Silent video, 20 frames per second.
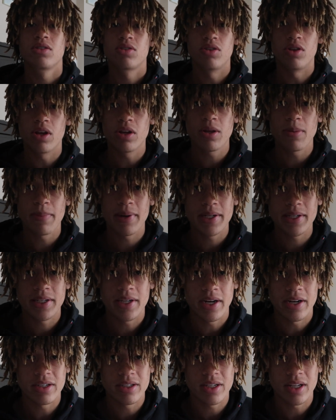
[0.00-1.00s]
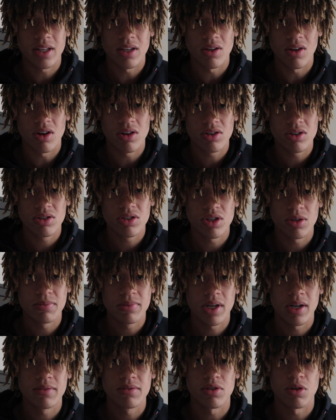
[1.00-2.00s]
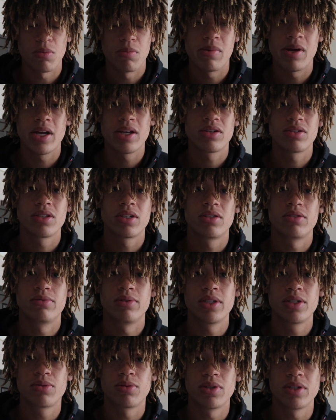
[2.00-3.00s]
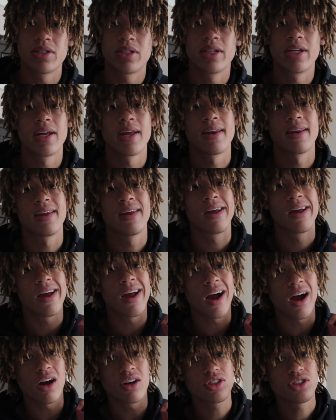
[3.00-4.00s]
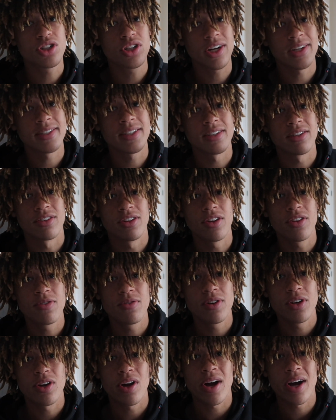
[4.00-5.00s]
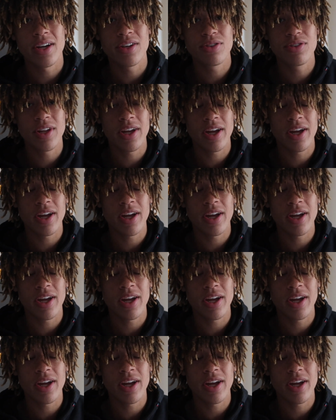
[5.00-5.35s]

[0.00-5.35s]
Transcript: So now that my hair is getting longer, sometimes I'll manually retwist it, and I'll show you guys in another video how I do